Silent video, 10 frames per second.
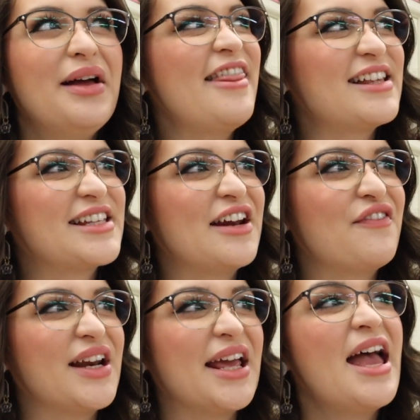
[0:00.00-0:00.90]
That's kind of
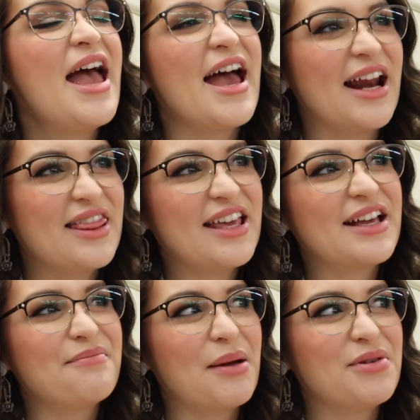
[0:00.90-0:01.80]
funny. And I
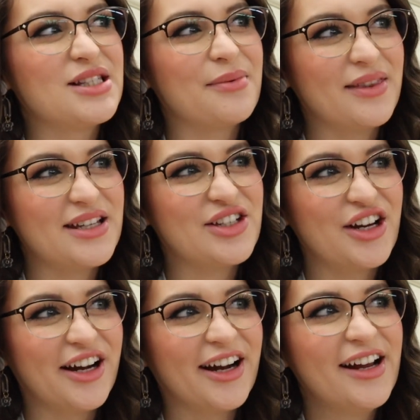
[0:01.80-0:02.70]
think my principal this
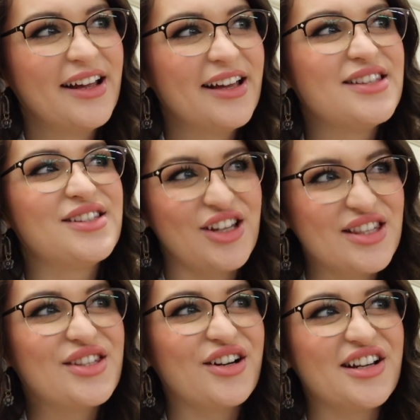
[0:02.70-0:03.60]
year
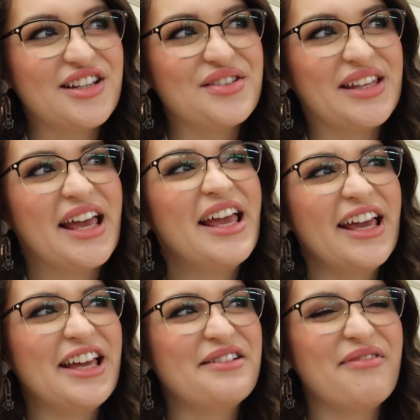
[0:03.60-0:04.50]
just started using
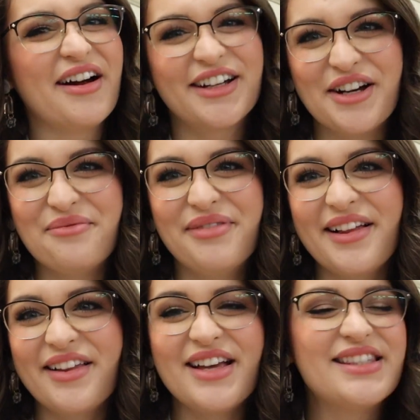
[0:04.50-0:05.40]
Marco
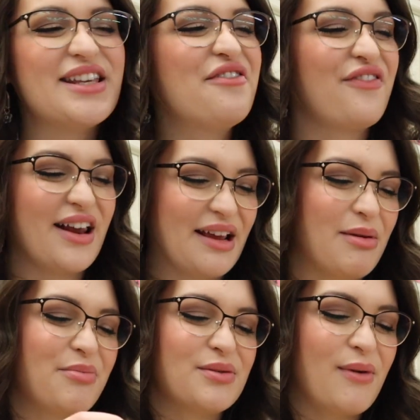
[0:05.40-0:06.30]
Polo. It's so funny,
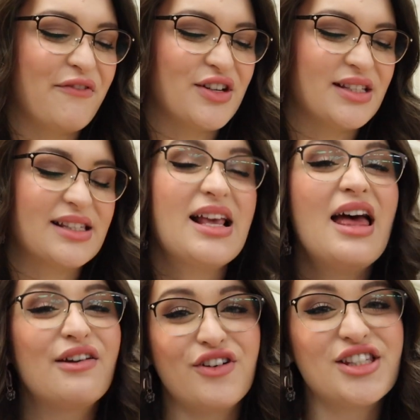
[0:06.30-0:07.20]
people's preferences.
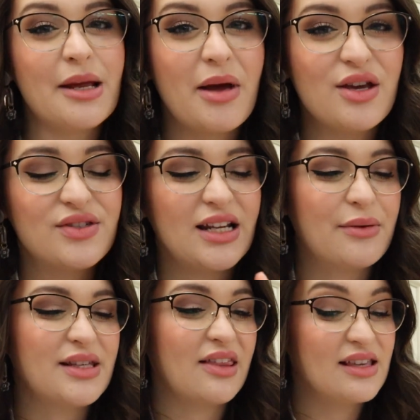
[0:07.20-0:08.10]
First time I used it, I
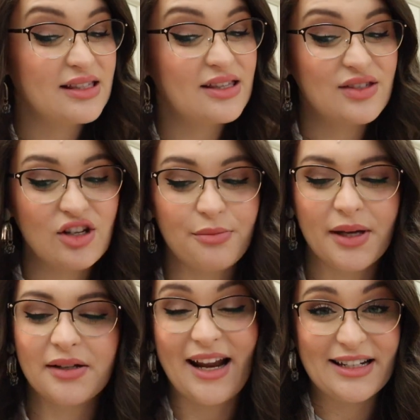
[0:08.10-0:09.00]
was like, this is
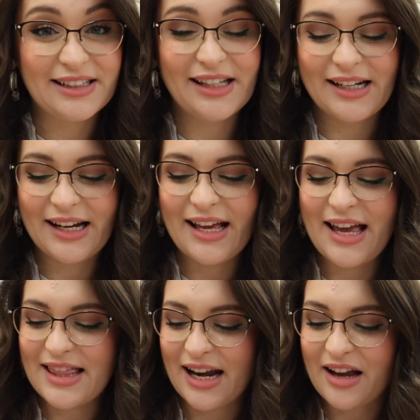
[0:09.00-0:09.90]
stupid. And I deleted it.
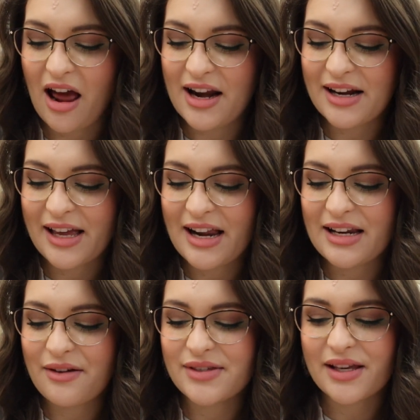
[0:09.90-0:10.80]
And then I got it again.
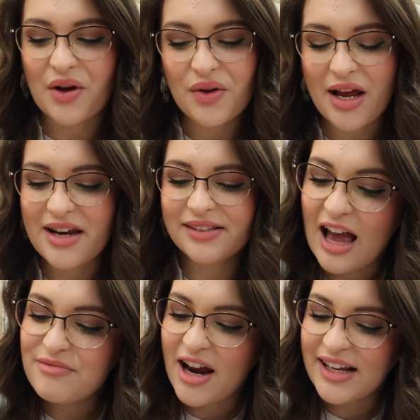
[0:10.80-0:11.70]
And I was like, hold on,
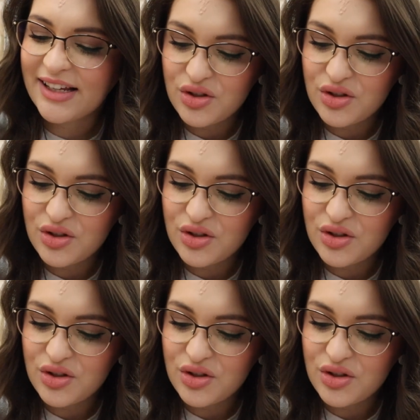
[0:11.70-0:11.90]
I'm ready.